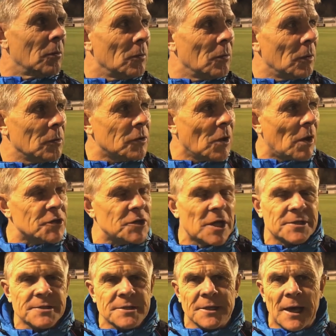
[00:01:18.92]
We'll
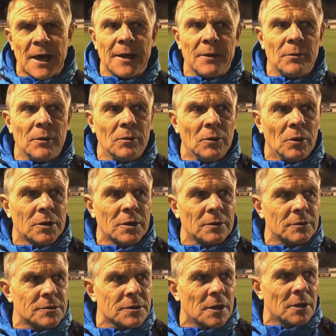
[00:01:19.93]
digest today. We'll look
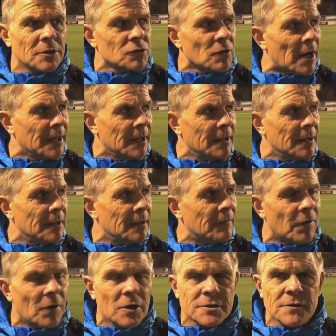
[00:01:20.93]
at training
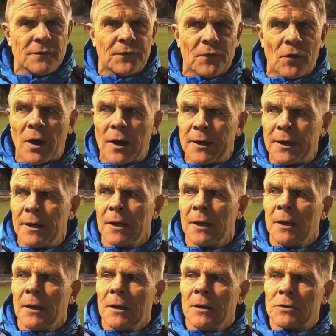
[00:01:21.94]
Thursday and Friday.
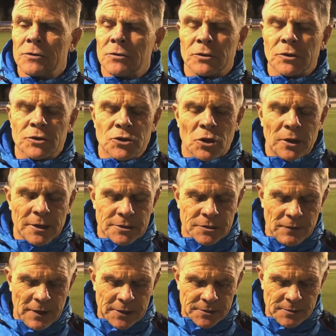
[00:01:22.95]
We've got the journey
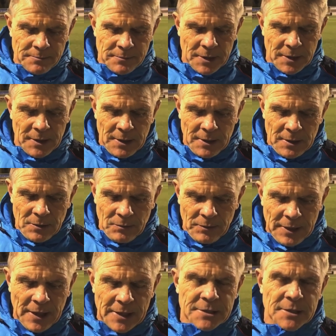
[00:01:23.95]
to Wrexham, but we
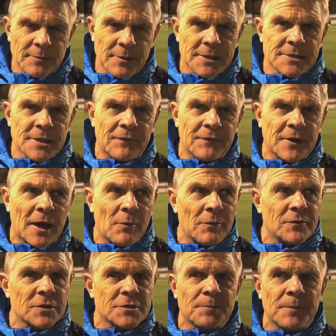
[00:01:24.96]
know it's going to be a tough game.
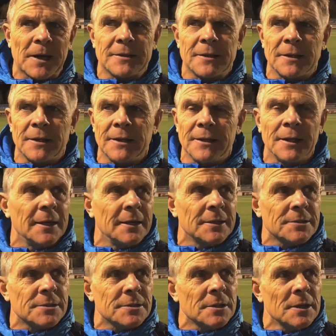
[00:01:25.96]
We've just played the league
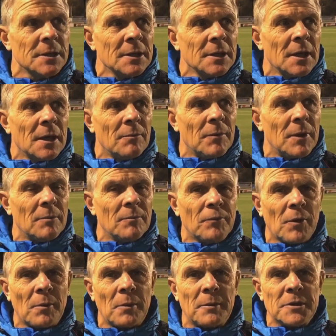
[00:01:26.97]
leaders and
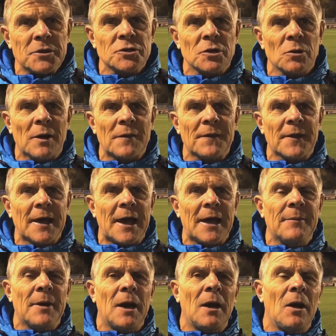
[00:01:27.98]
probably should have won the
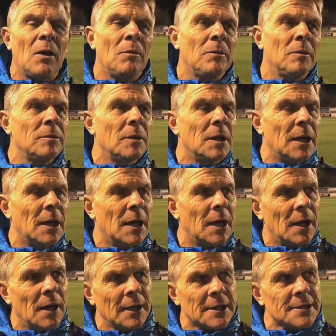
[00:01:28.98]
game at home
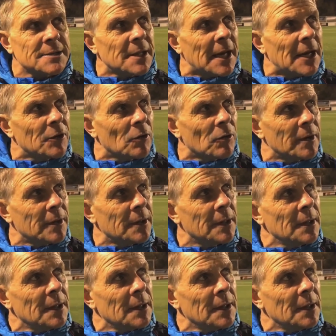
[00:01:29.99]
against Leighton Orient.